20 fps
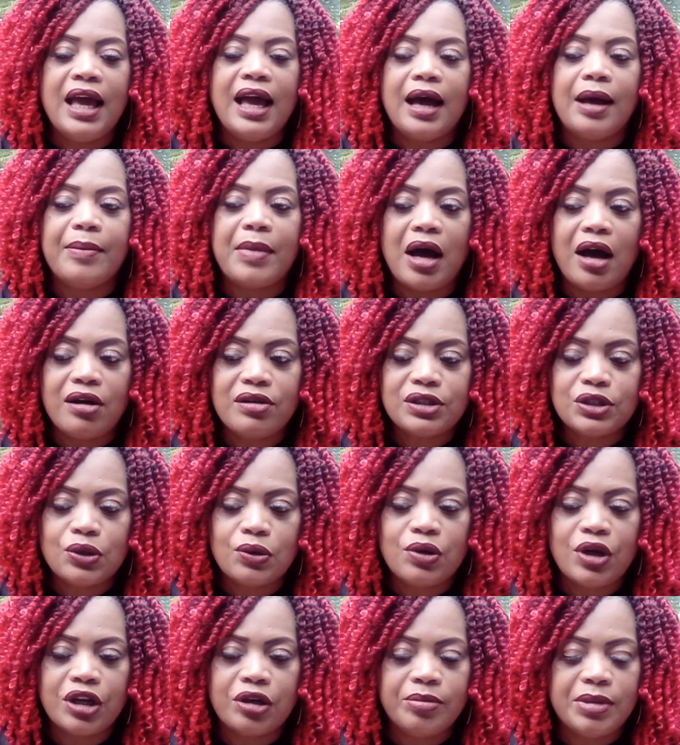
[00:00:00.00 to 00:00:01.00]
I'm also
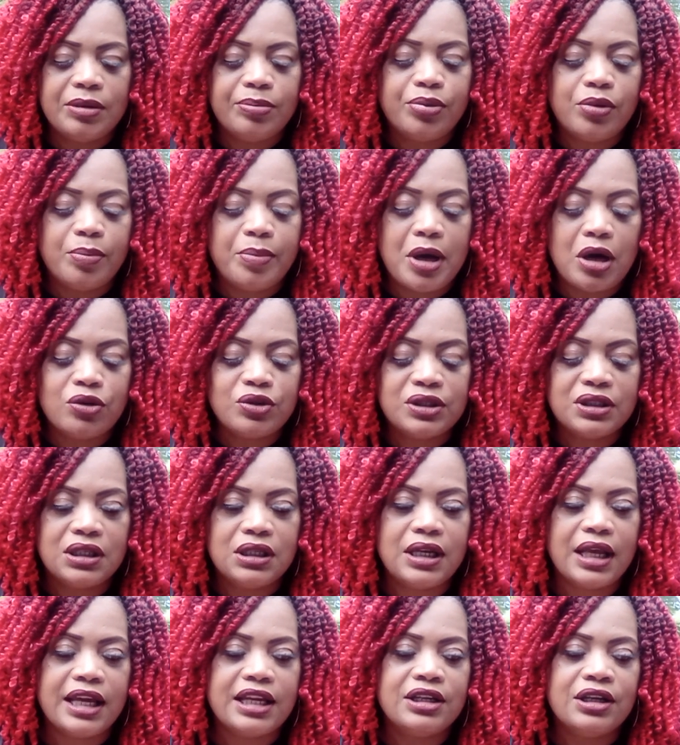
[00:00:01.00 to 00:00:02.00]
going to be posting
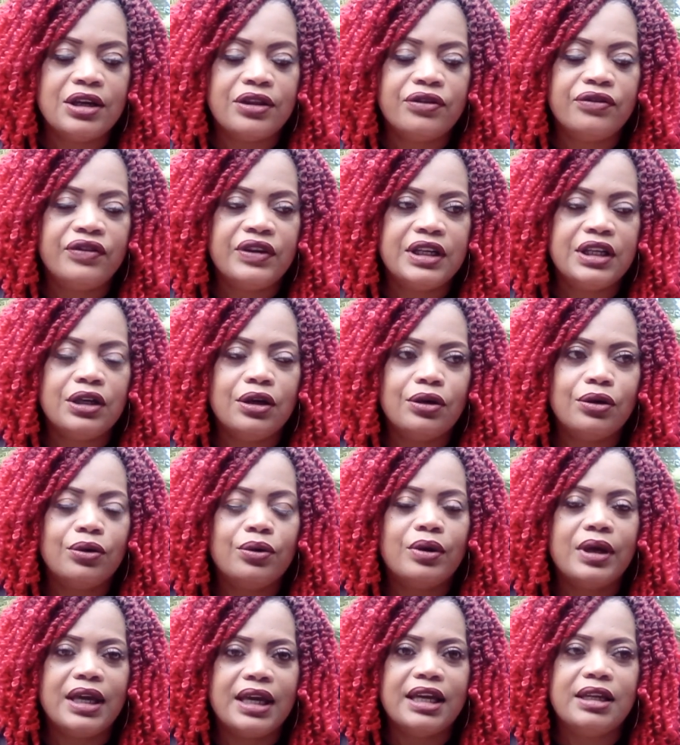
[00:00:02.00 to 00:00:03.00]
another video
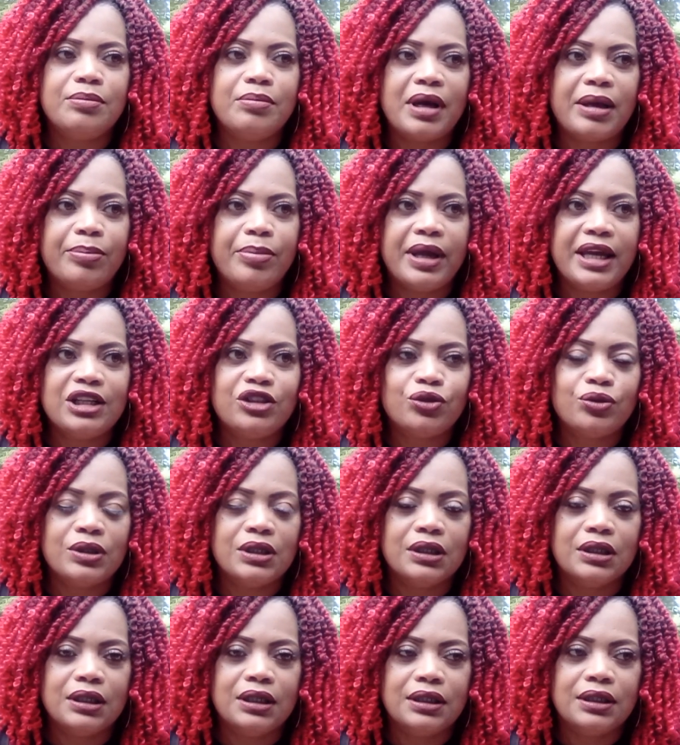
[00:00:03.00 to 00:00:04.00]
at my
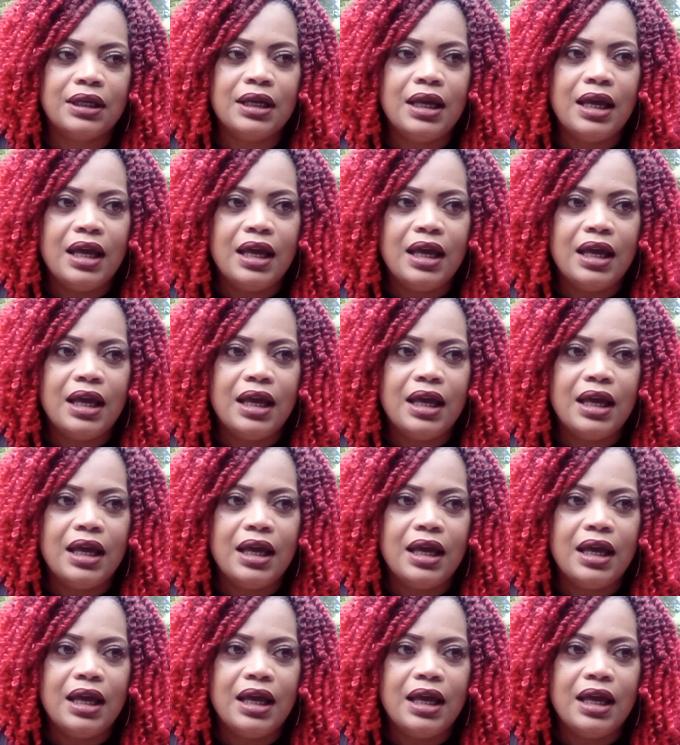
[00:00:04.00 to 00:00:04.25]
Patreon.